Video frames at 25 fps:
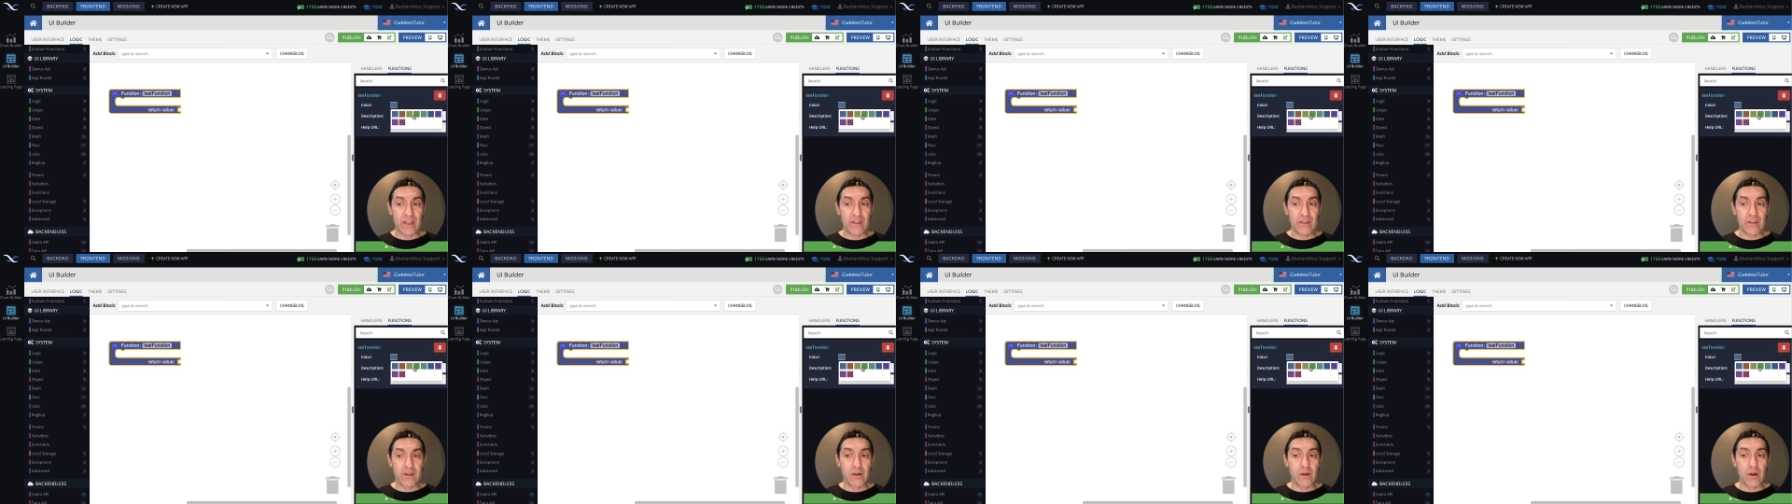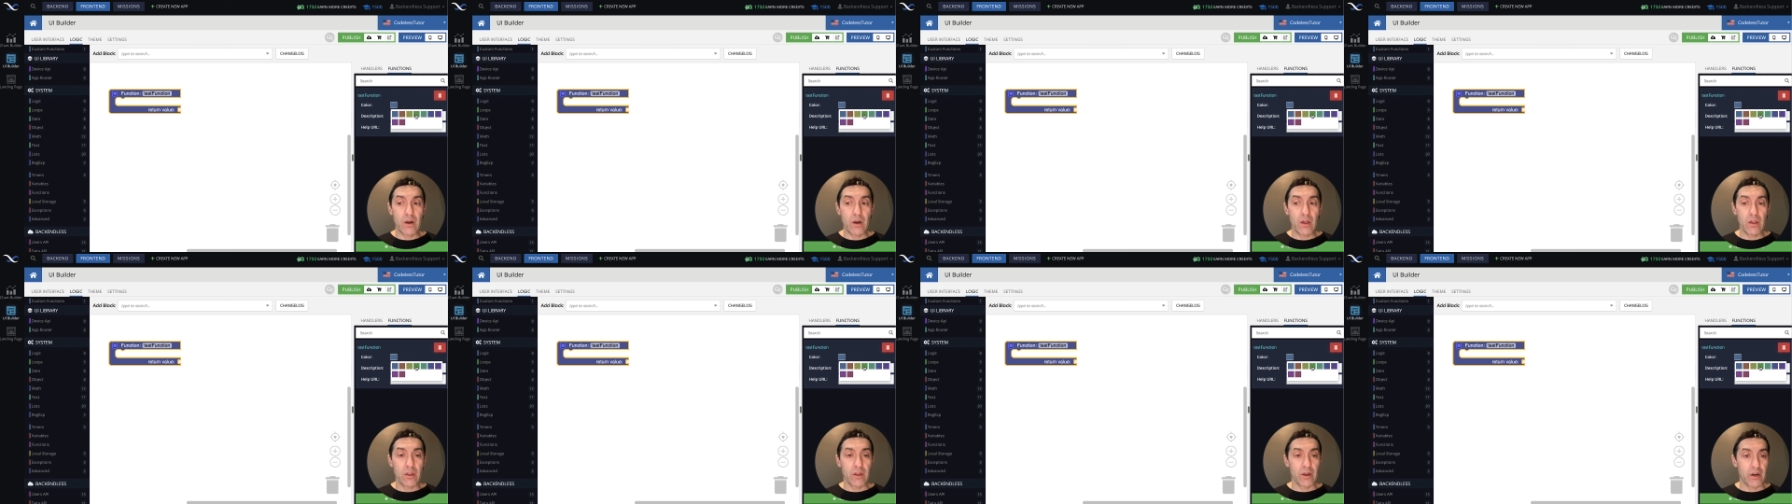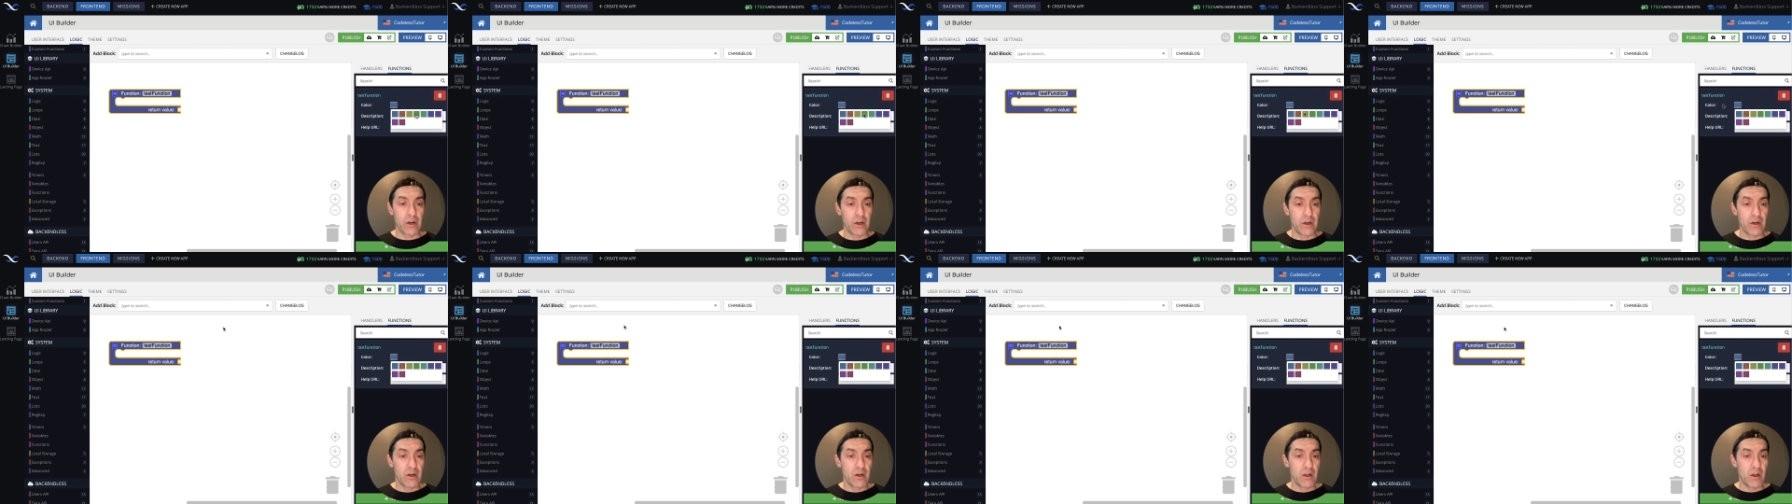the
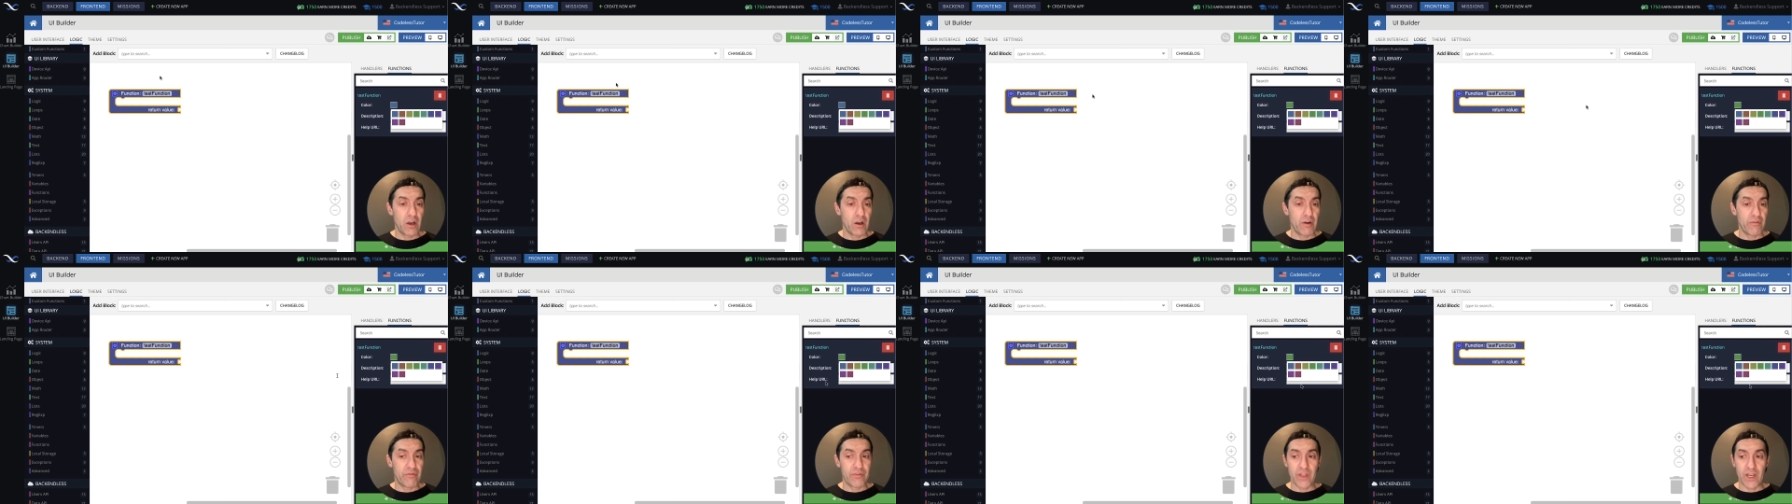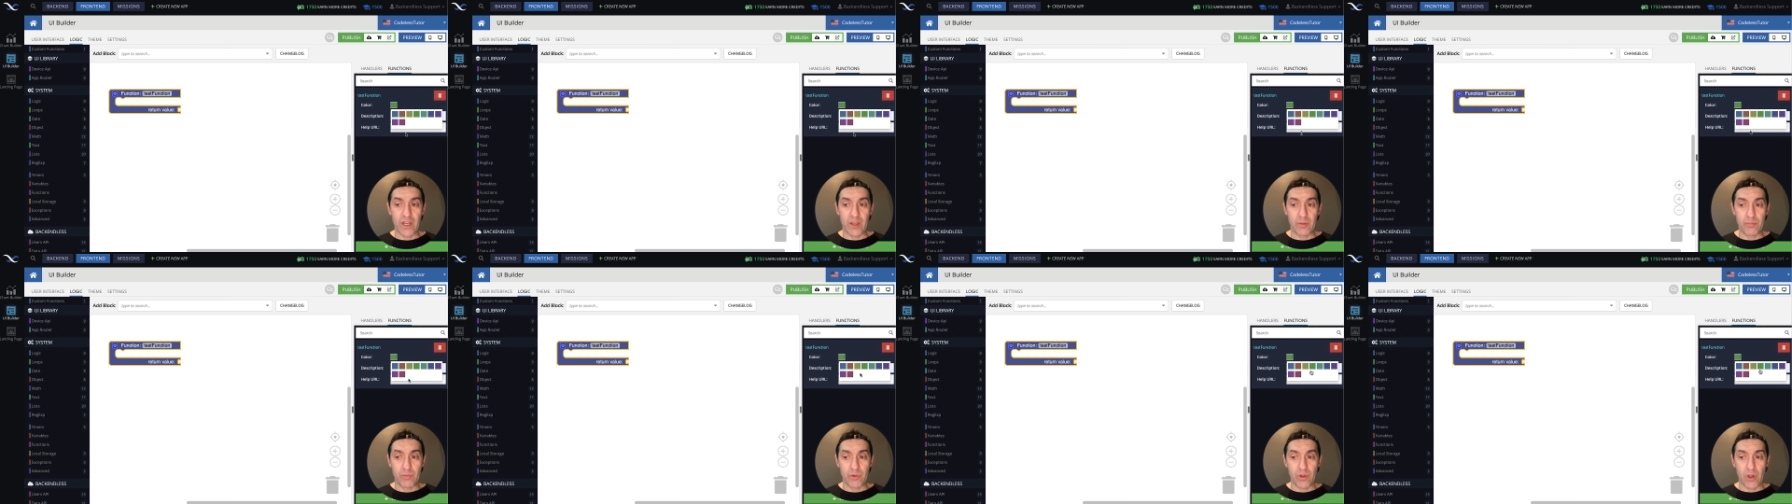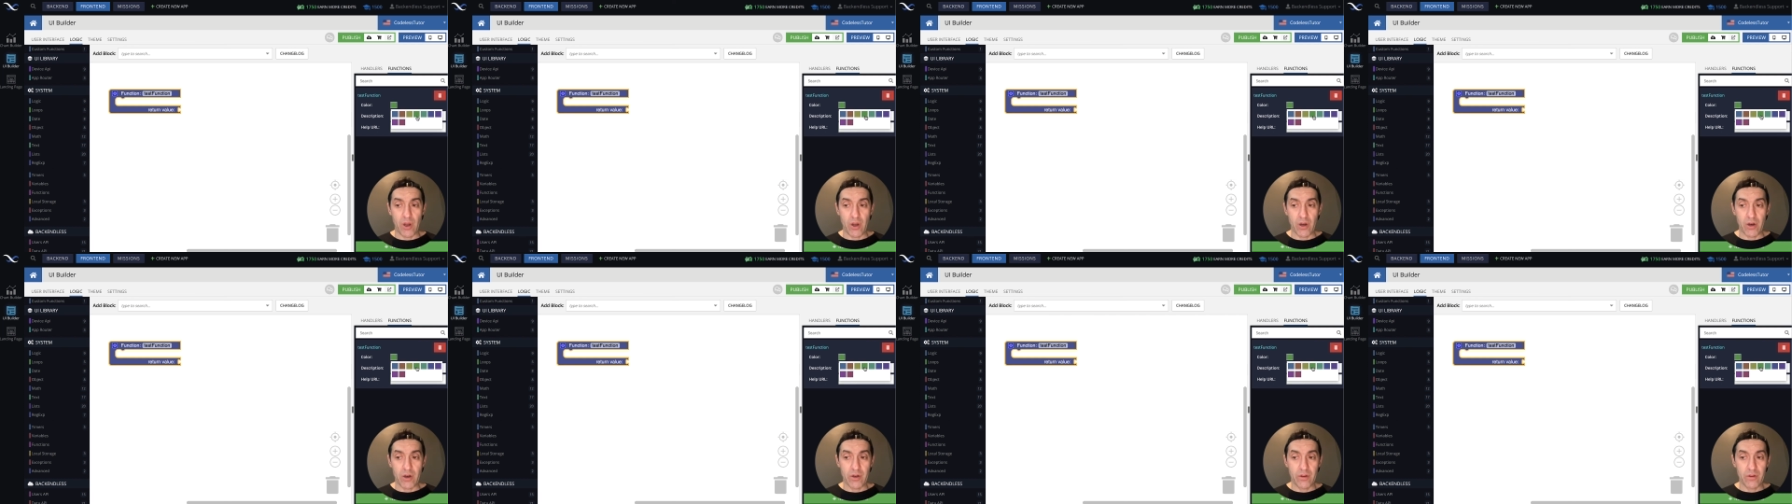color of that
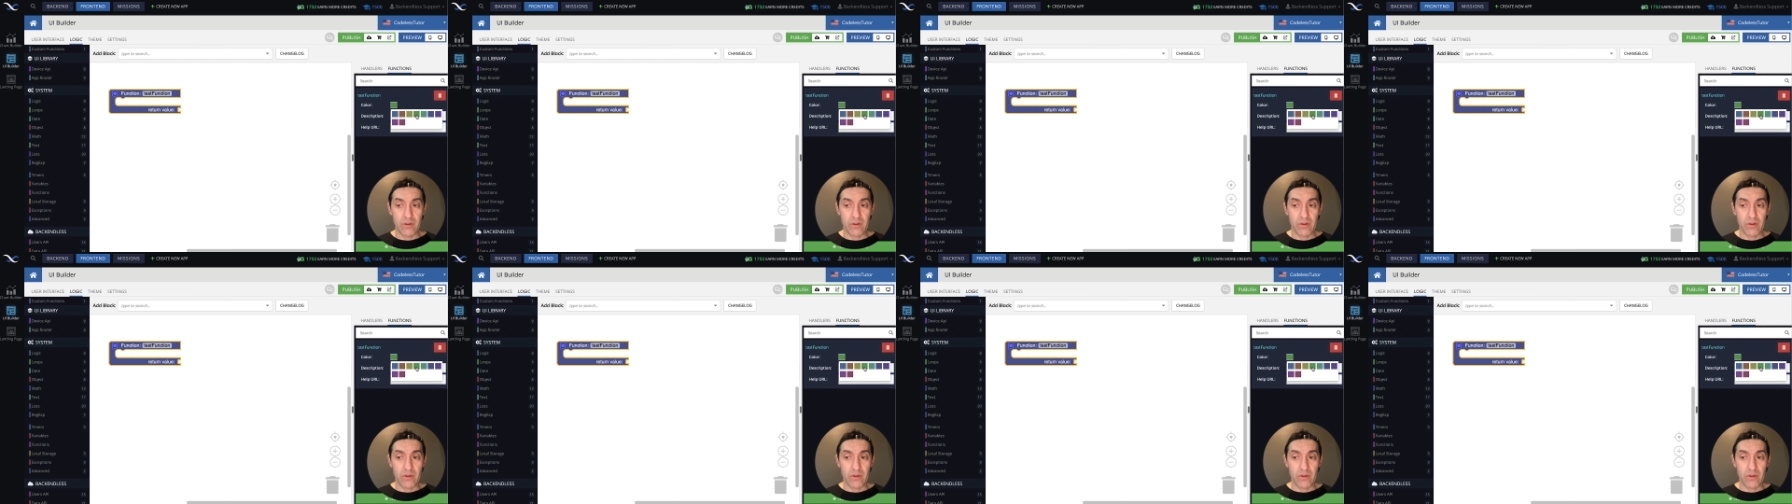block.